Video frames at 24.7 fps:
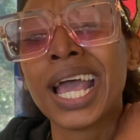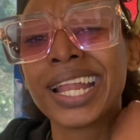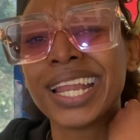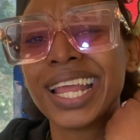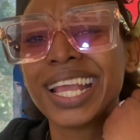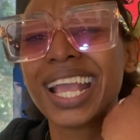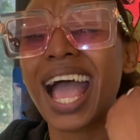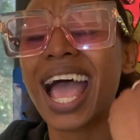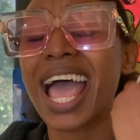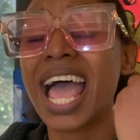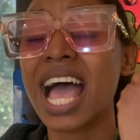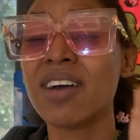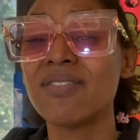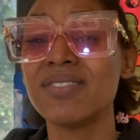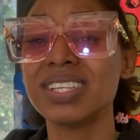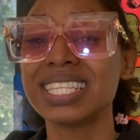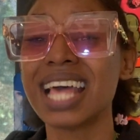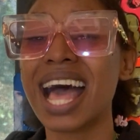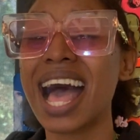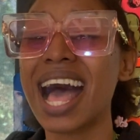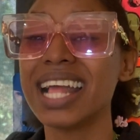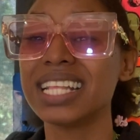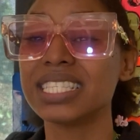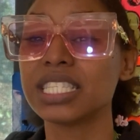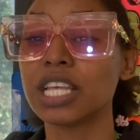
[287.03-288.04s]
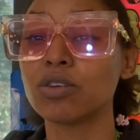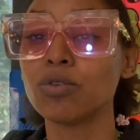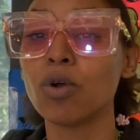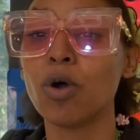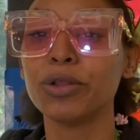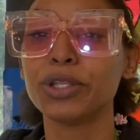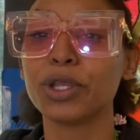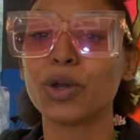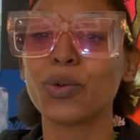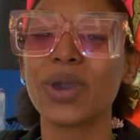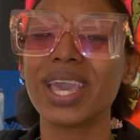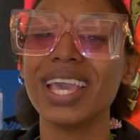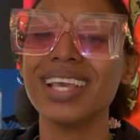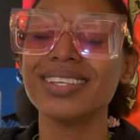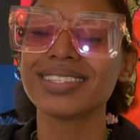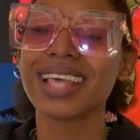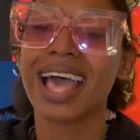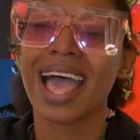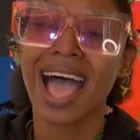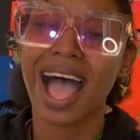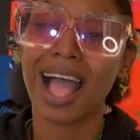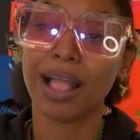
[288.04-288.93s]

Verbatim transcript: The guy have his hands around your waist